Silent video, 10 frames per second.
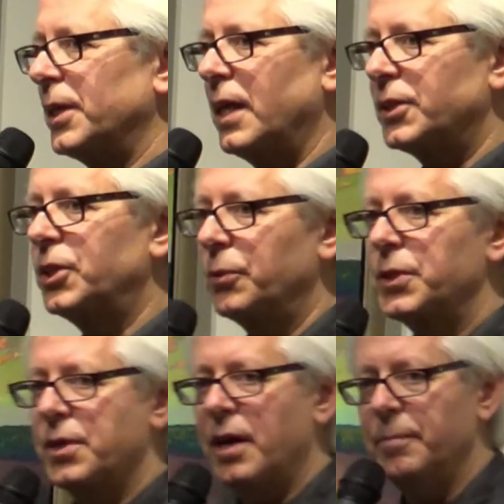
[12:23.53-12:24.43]
it has to do
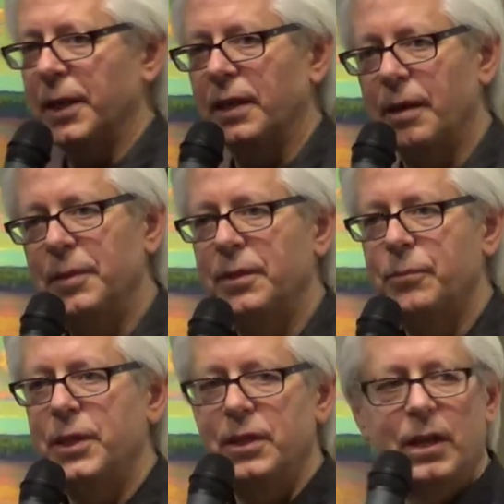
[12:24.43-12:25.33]
with timing. I mean,
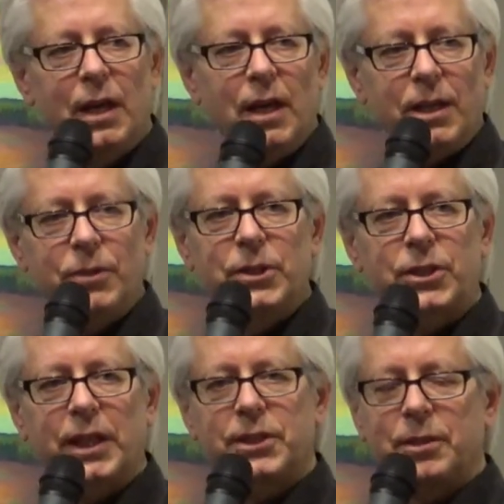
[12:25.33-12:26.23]
when you, you just
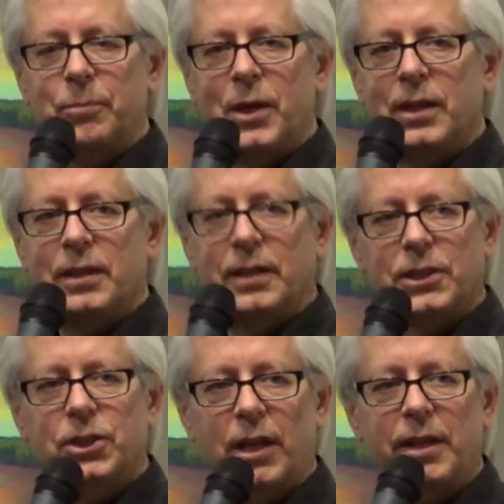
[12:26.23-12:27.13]
get somewhere in a
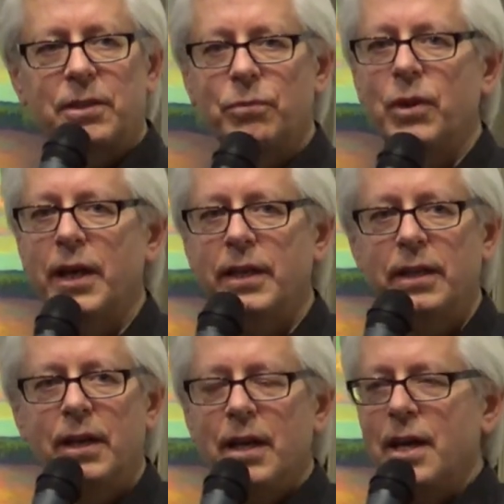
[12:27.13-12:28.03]
slant of light
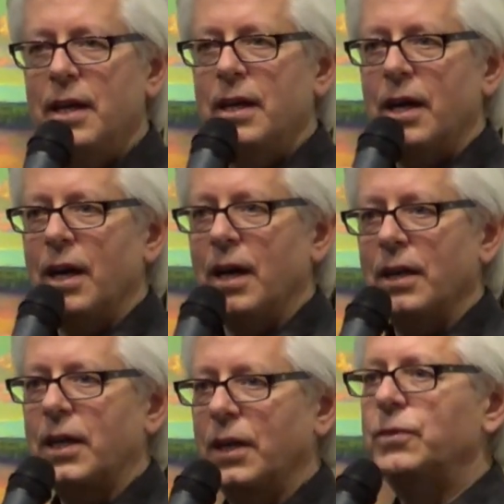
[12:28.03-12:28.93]
uh,
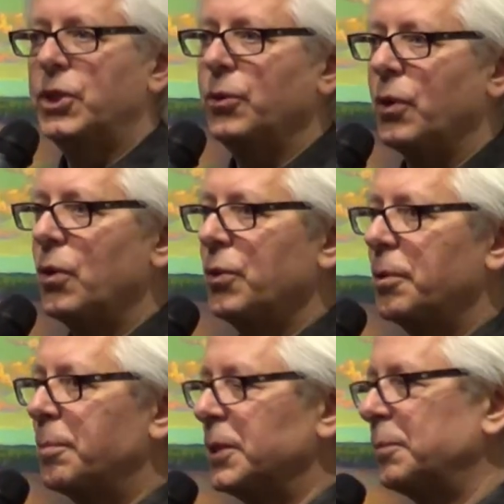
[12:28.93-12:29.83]
gives you a whole
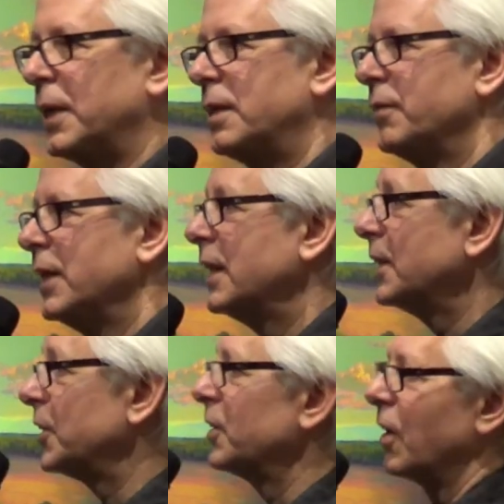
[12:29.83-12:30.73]
new perspective. It
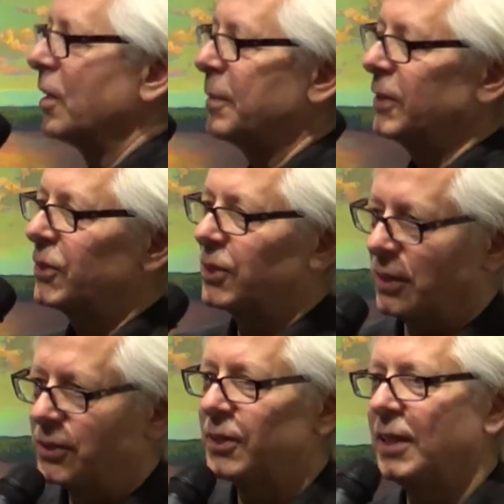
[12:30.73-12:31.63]
isn't all about
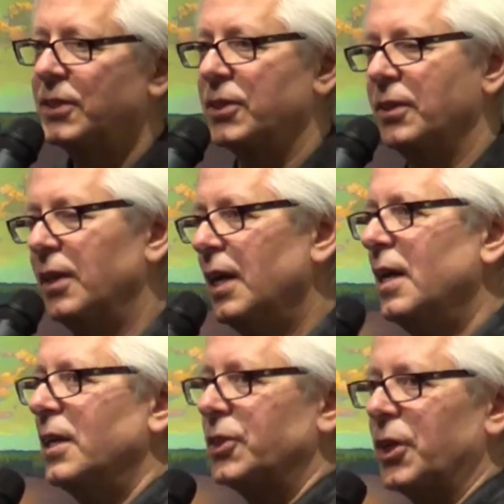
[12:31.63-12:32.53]
sunsets or
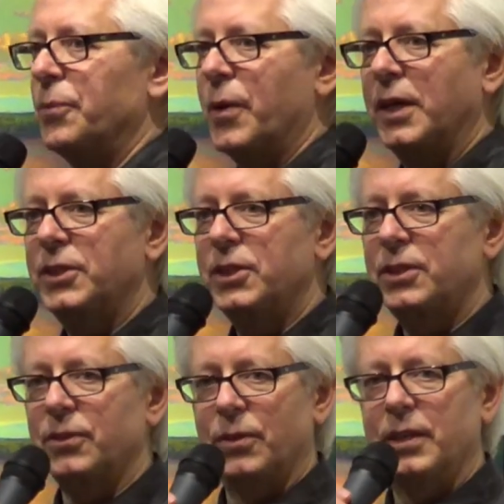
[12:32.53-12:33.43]

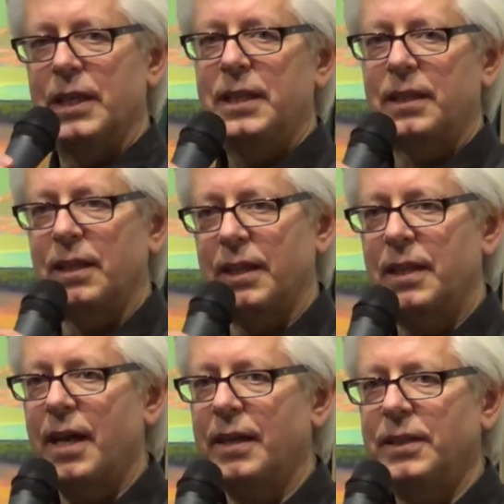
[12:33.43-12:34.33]
sunrises or anything like
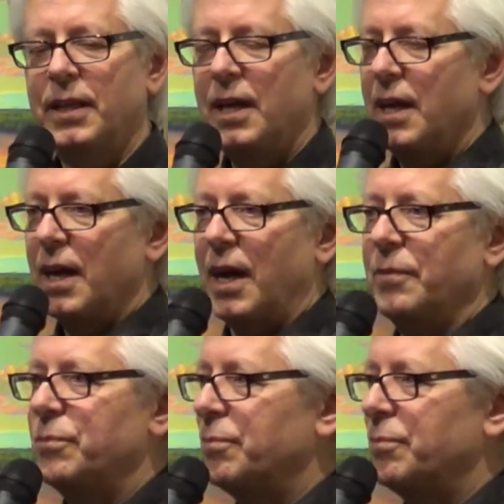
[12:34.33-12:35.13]
that. And I,